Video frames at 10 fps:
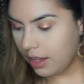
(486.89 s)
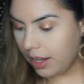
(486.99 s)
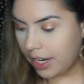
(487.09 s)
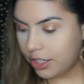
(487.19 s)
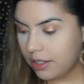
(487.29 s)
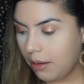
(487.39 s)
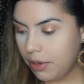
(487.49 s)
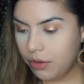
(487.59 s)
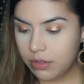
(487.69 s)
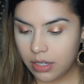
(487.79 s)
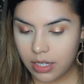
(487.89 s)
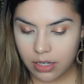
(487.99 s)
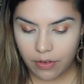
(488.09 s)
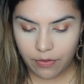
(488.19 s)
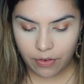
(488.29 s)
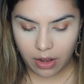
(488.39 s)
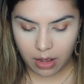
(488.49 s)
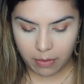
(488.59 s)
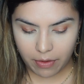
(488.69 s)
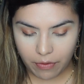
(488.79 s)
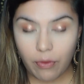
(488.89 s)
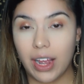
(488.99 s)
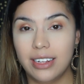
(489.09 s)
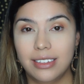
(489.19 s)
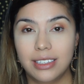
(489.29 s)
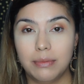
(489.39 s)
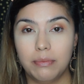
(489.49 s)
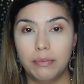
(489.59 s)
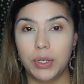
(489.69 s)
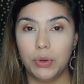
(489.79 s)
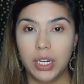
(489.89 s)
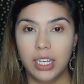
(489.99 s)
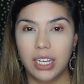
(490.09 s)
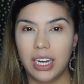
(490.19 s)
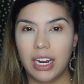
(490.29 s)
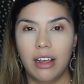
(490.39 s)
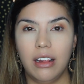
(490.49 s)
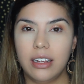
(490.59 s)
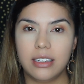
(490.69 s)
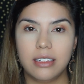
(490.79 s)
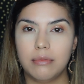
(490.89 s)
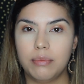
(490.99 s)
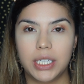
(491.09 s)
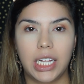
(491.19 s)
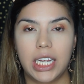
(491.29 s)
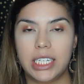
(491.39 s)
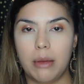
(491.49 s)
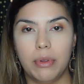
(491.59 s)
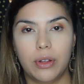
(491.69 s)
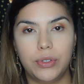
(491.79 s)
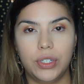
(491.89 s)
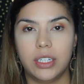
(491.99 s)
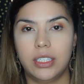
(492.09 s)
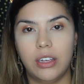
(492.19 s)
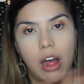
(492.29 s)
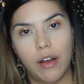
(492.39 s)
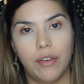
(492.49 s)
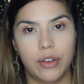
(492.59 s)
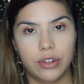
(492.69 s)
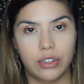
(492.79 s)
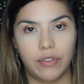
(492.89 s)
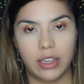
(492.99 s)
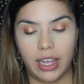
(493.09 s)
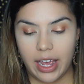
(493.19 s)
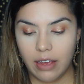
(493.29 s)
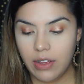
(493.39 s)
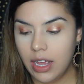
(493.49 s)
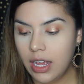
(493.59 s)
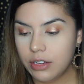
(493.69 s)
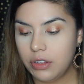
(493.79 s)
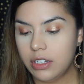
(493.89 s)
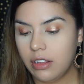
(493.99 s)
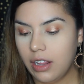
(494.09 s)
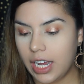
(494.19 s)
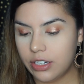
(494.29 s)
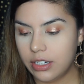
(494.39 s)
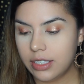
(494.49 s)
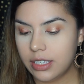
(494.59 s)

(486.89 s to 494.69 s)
The lashes I'll be using, these are from Friends Beauty, and I'll put the link down below so you can see all of their stuff that they have. So these are the lashes.